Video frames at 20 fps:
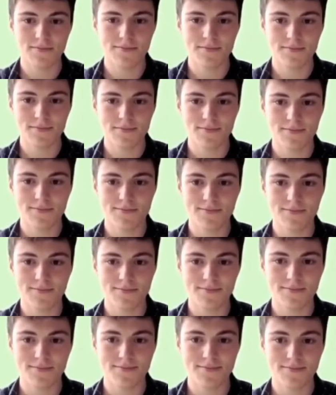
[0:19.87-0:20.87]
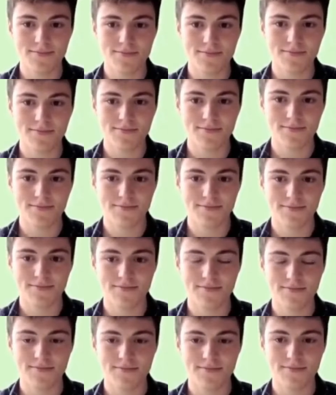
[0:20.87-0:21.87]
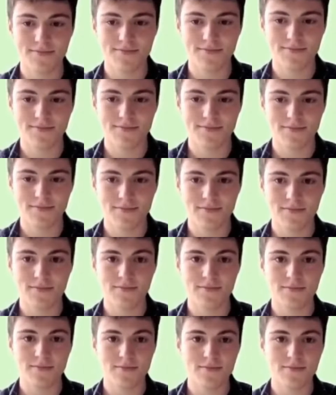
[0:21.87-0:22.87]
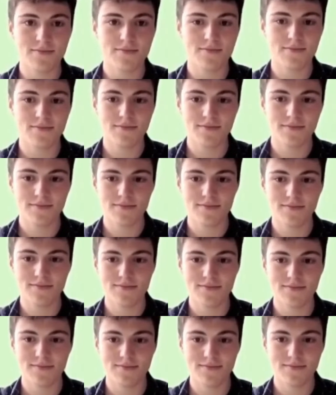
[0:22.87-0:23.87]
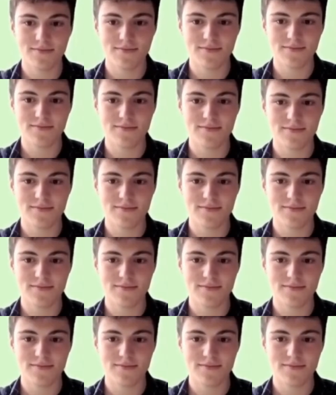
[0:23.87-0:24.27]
[no speech]